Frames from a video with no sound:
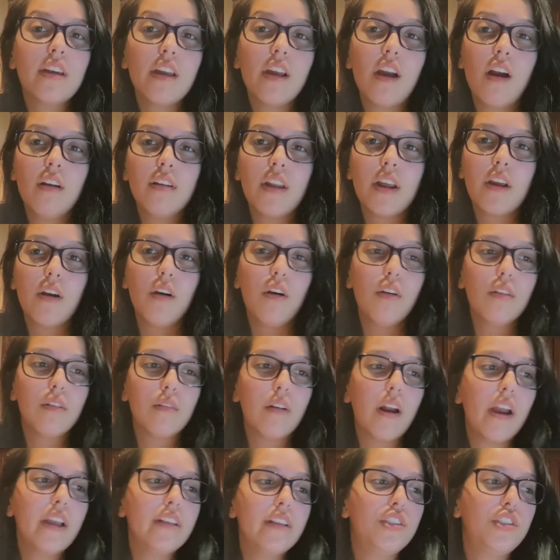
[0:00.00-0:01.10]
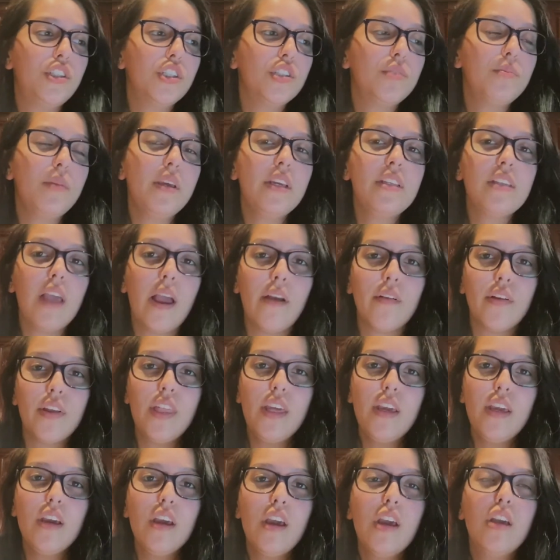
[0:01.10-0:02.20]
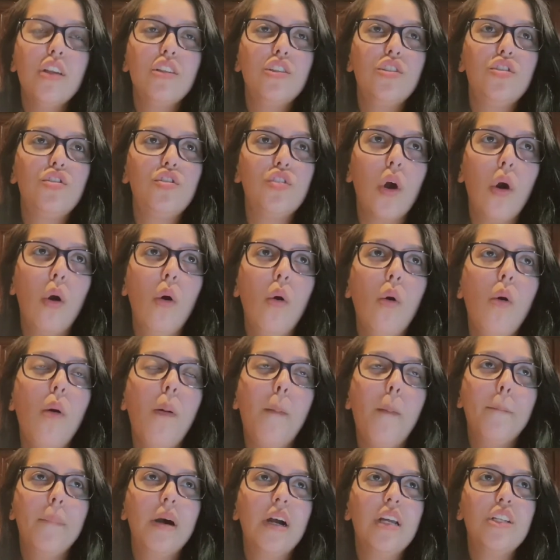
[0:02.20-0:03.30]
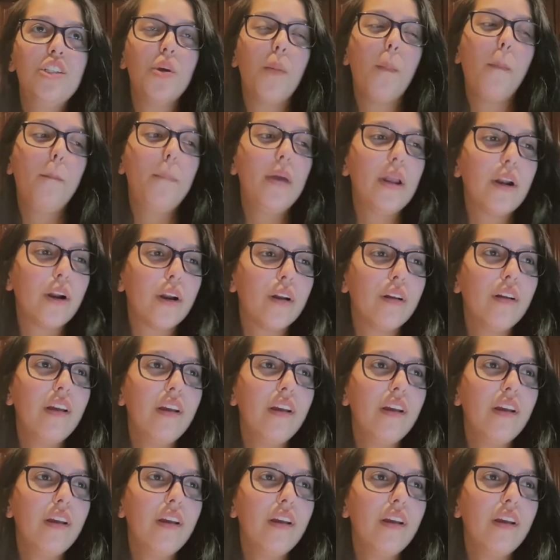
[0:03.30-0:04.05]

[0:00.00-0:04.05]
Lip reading: on like all the rides just makes everything so much better.